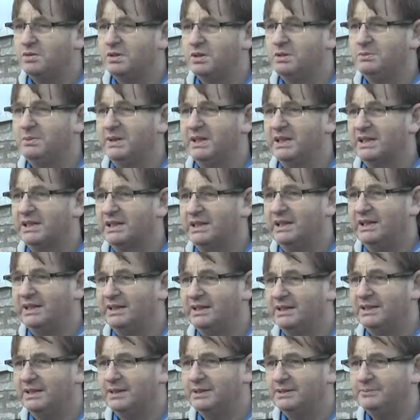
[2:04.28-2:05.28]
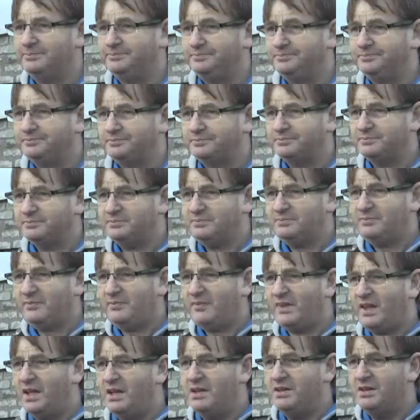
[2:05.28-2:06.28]
want to make it clear here,
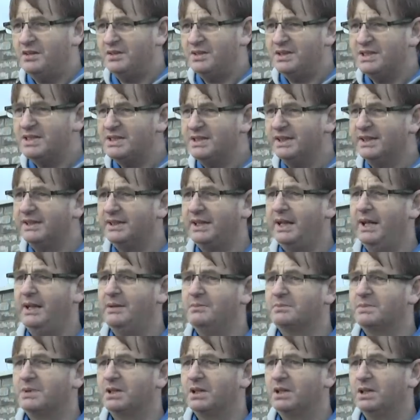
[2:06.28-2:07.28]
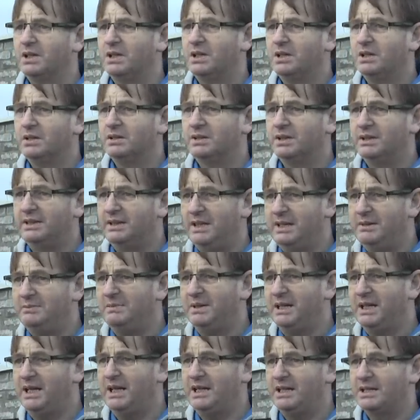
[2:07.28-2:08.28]
there is an attempt to
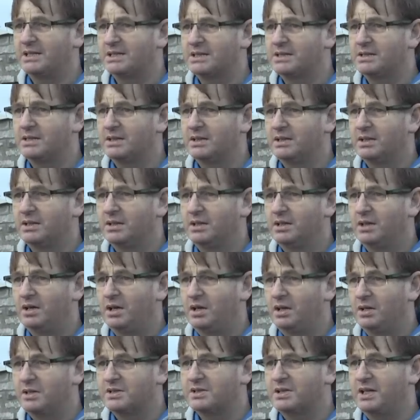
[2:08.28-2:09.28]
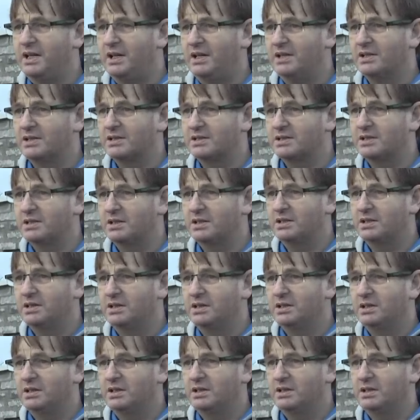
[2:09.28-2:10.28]
demonise ourselves.
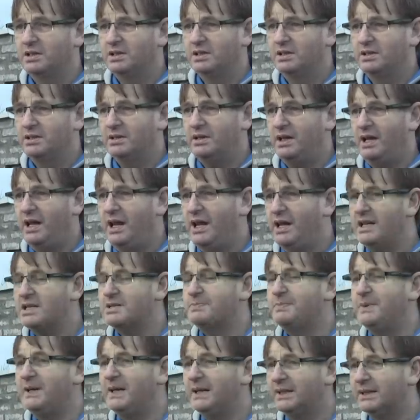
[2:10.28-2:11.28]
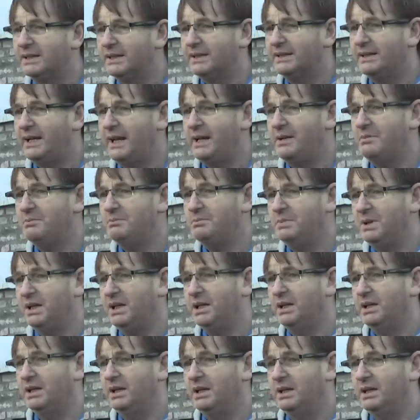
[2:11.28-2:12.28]
There has been an attempt
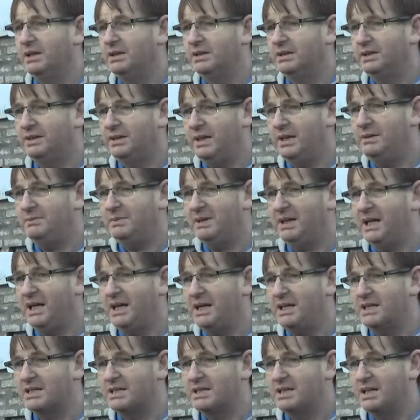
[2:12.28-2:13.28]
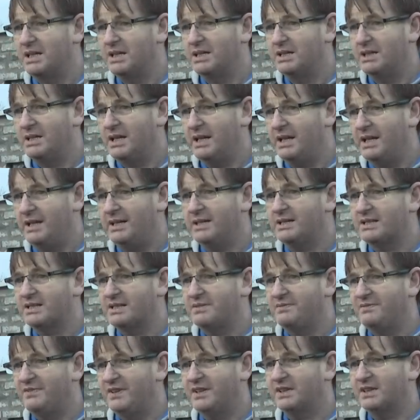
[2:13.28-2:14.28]
made to demonise the
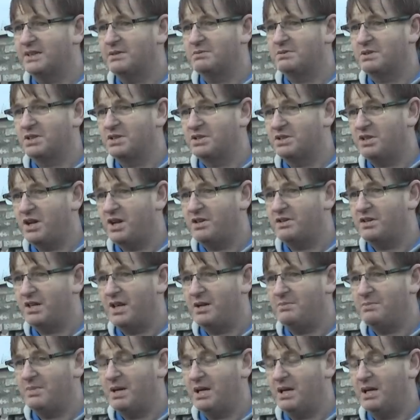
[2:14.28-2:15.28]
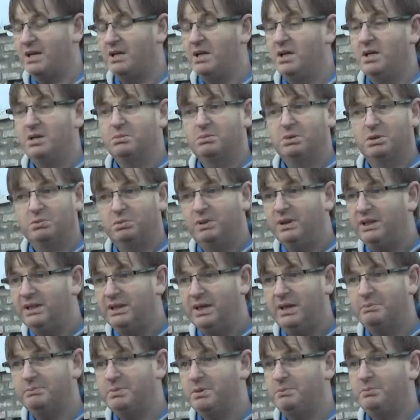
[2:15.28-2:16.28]
innocent victims in South Armagh, but we
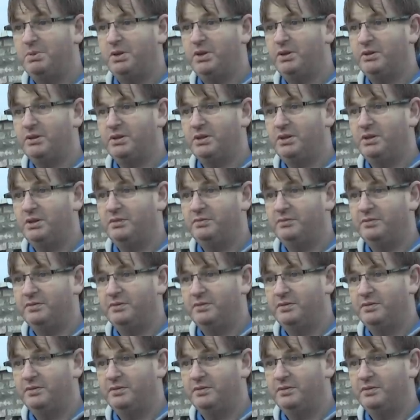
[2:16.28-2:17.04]
can't be bought off.